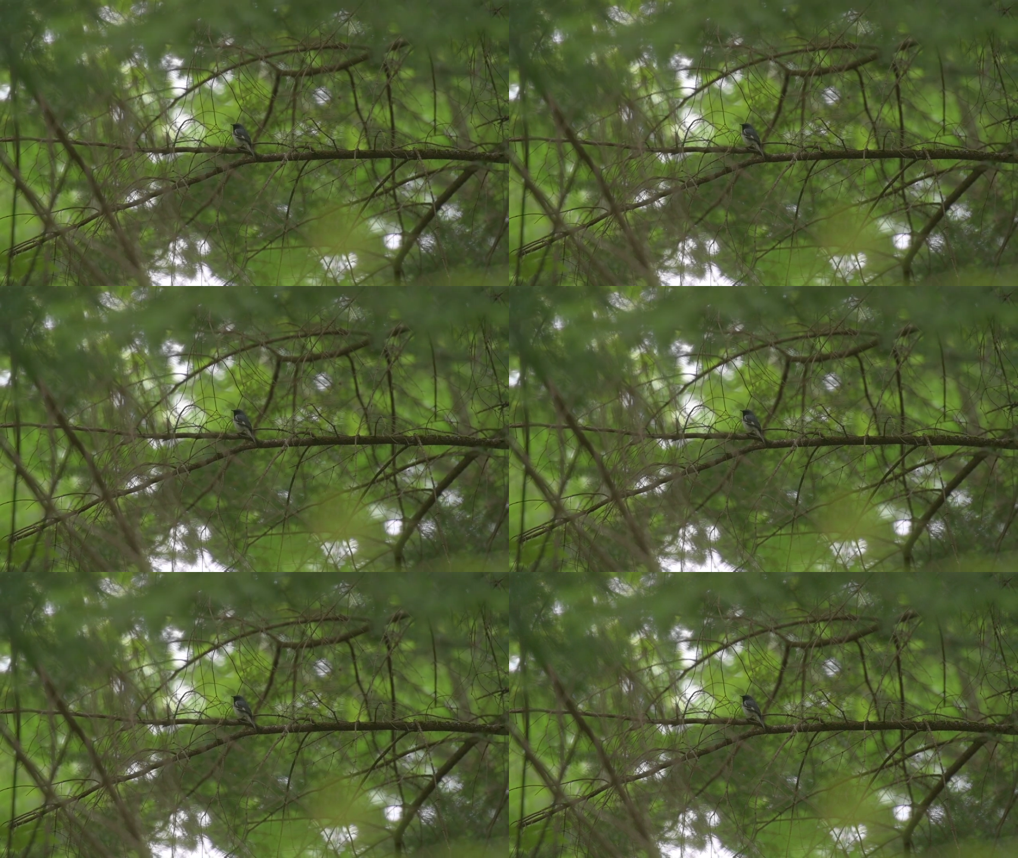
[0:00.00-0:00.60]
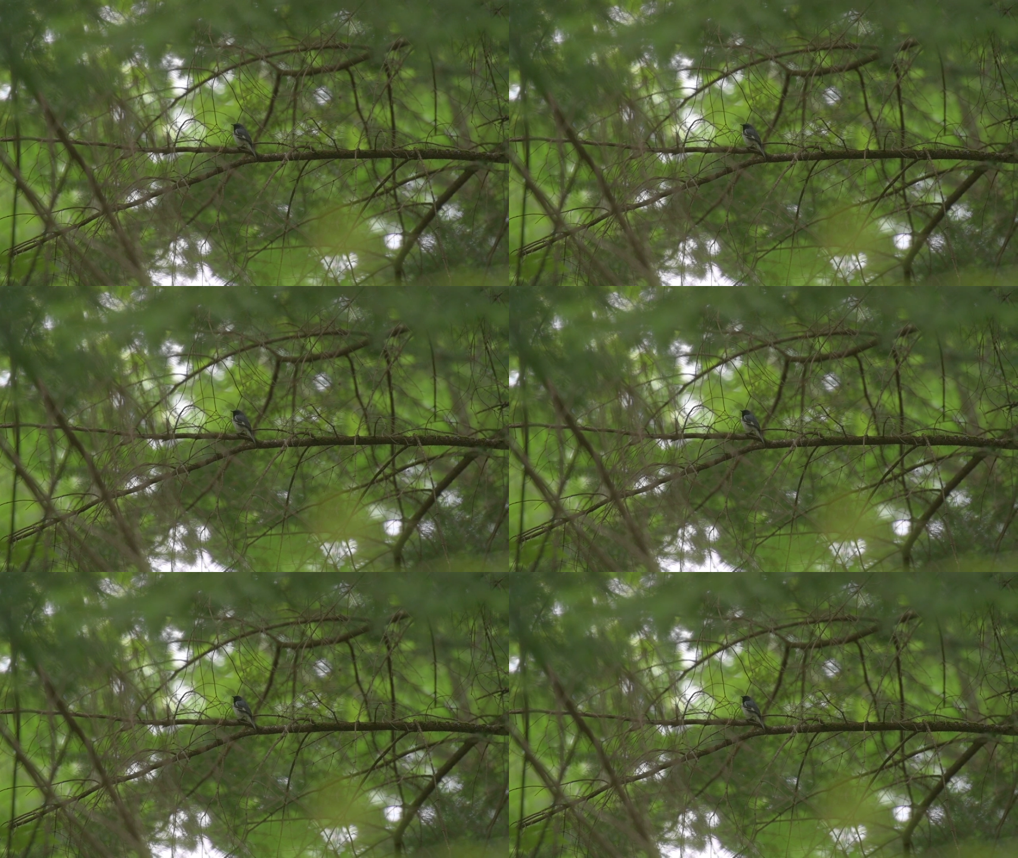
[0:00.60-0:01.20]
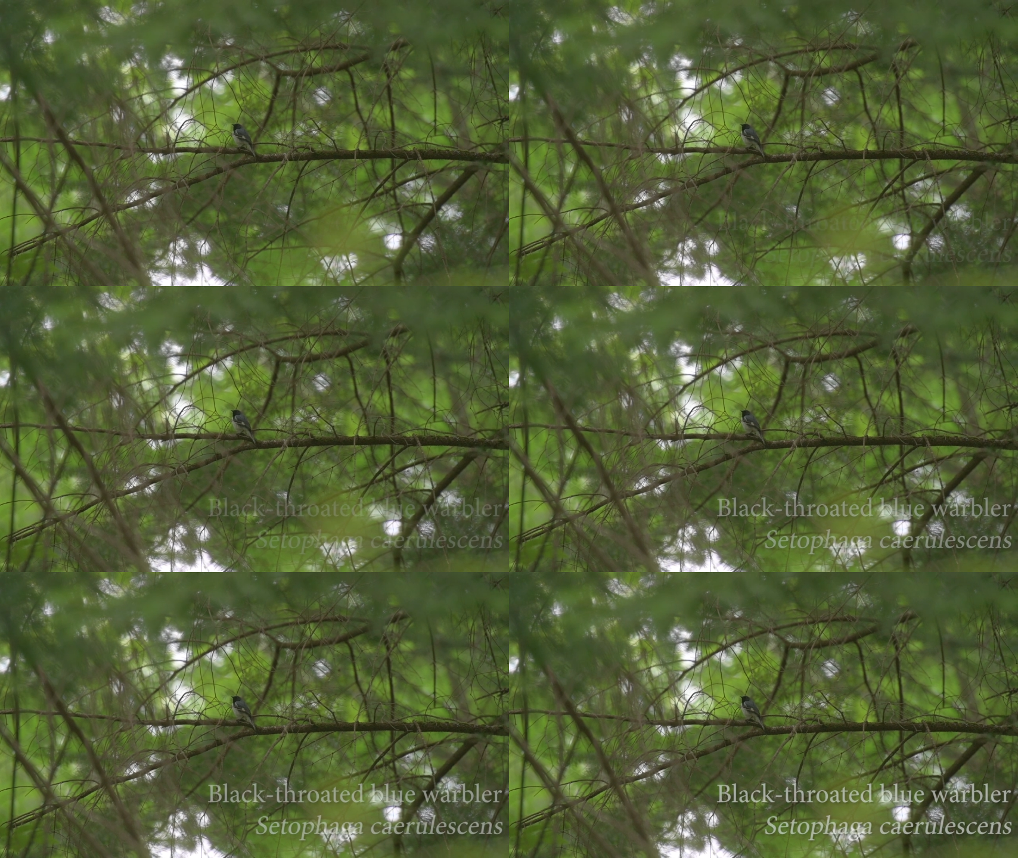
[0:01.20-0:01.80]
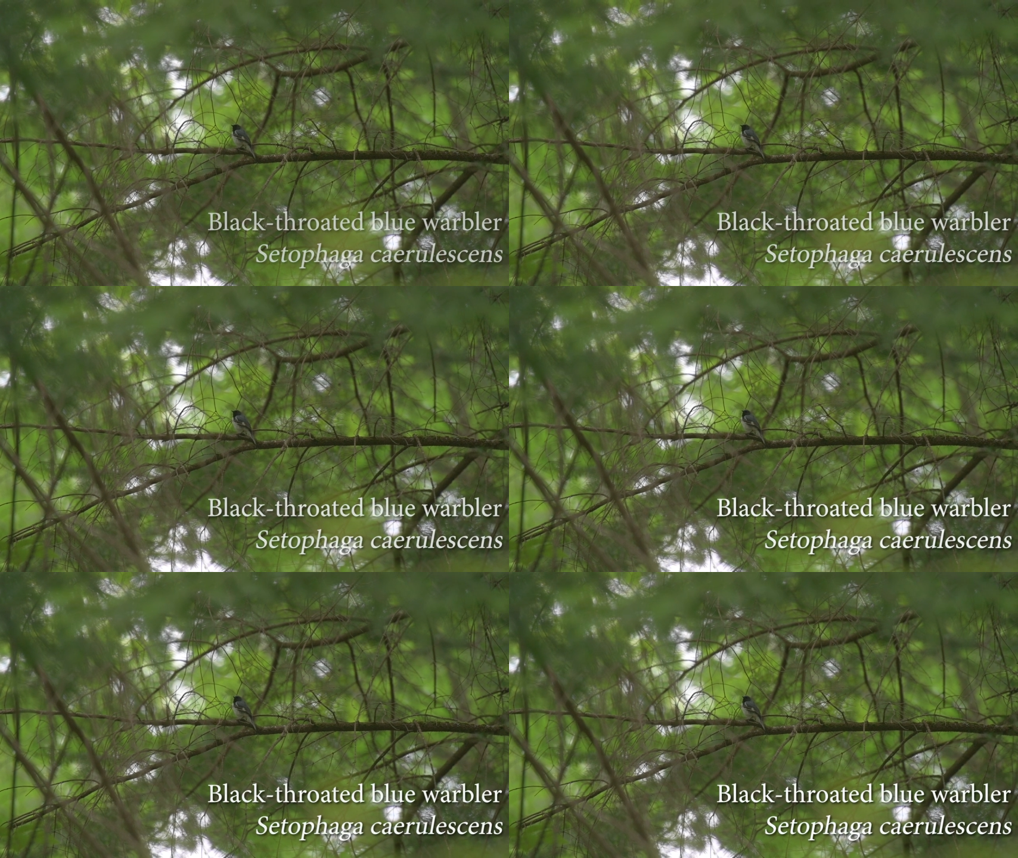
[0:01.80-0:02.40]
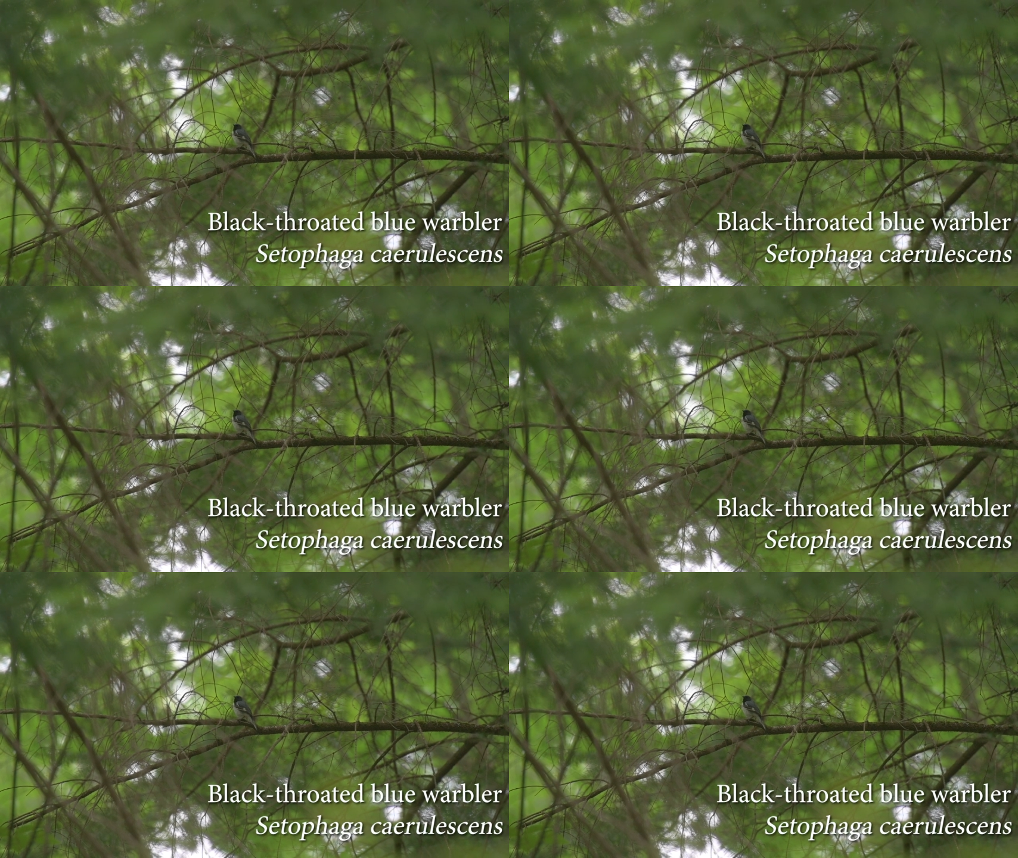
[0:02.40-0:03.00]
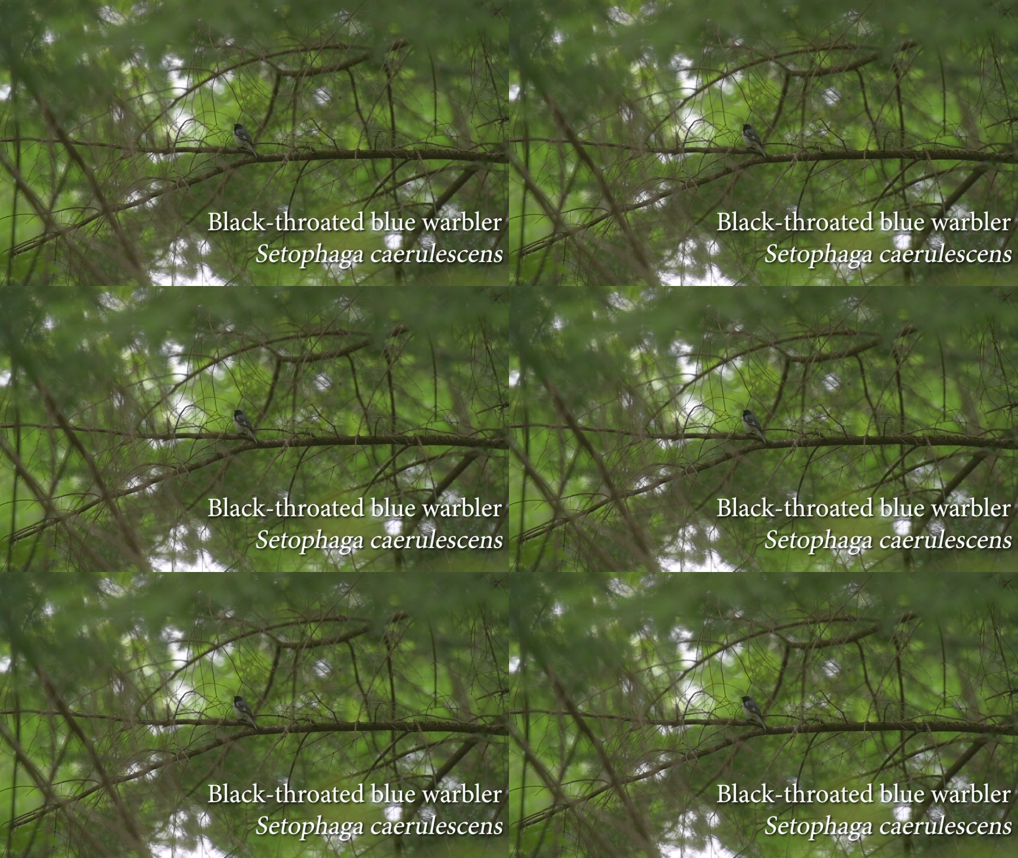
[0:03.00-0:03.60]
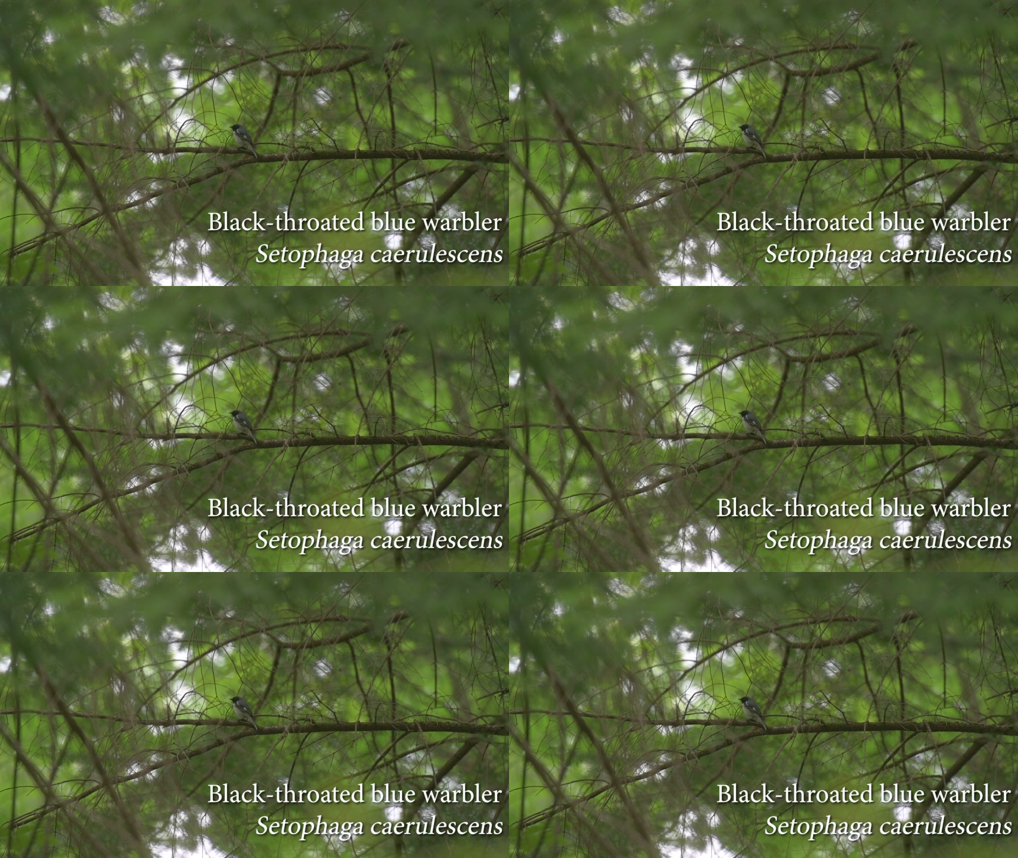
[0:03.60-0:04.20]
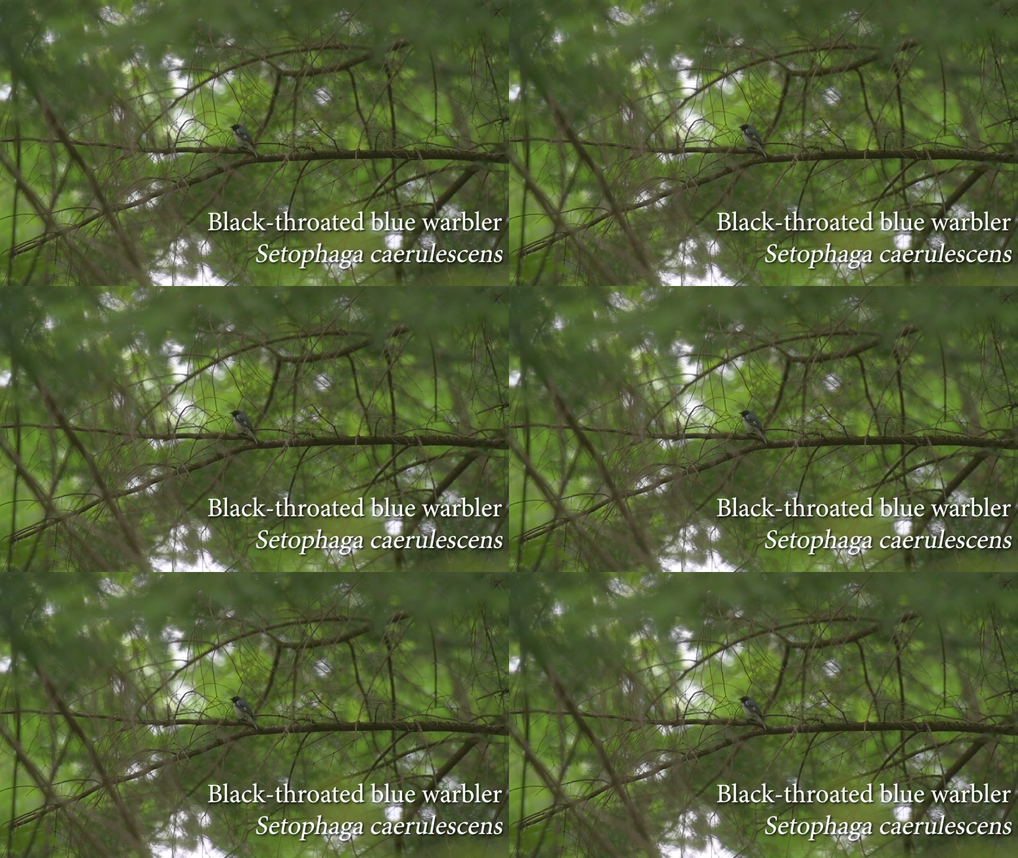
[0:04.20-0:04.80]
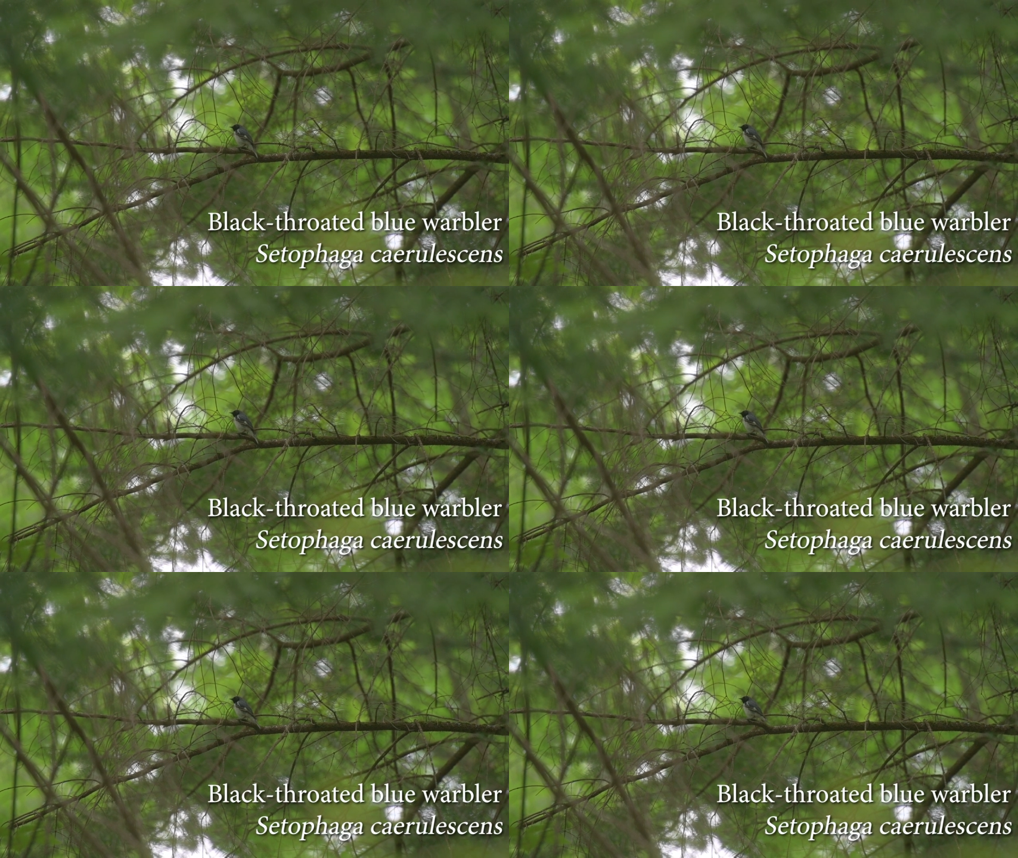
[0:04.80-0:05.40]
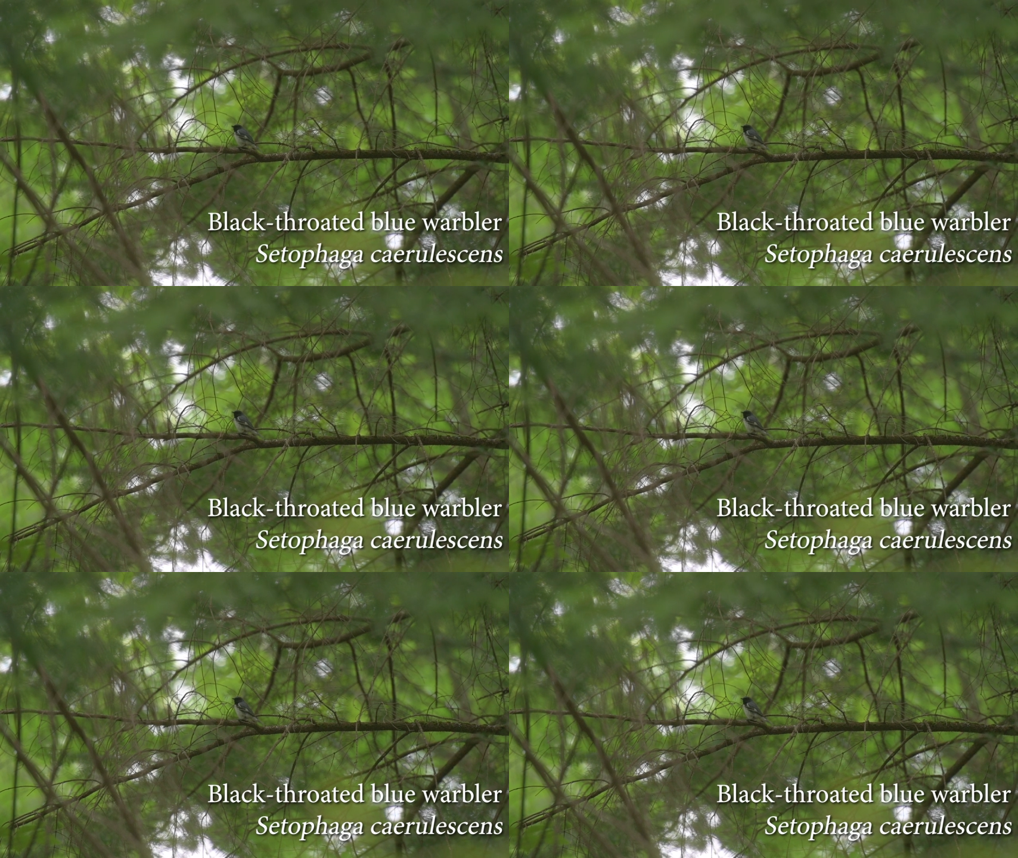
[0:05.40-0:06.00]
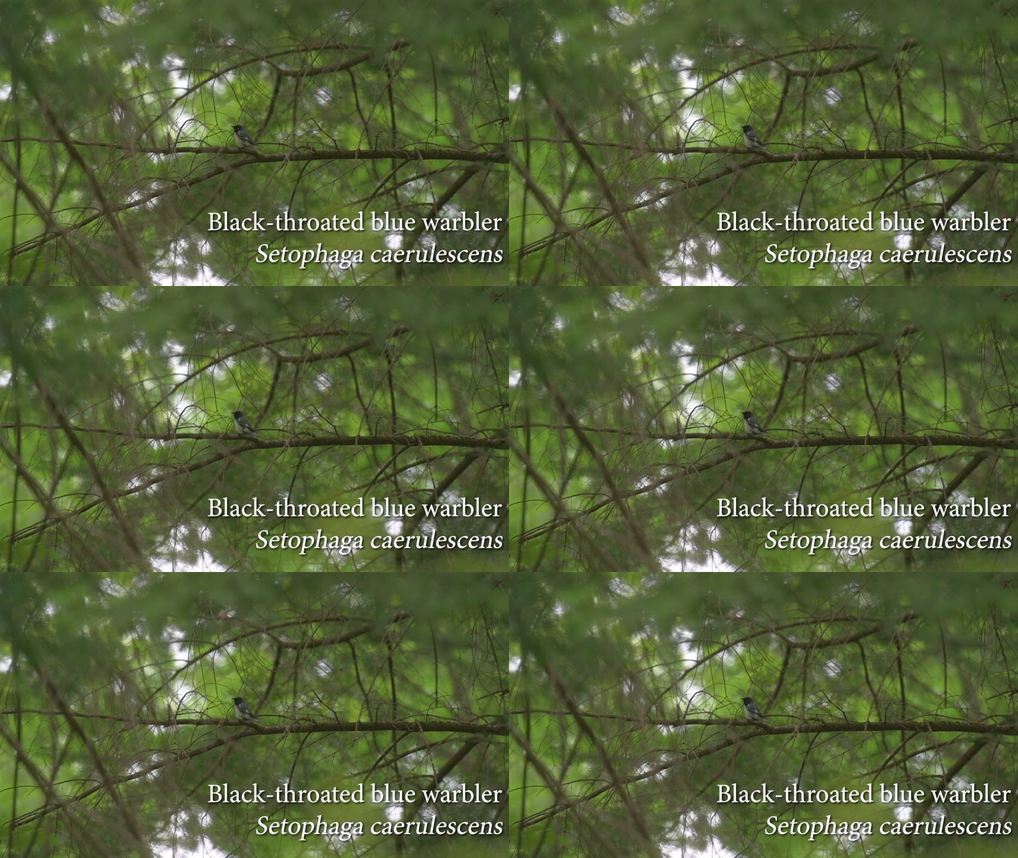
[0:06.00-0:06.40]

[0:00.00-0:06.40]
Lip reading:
(no speaker visible)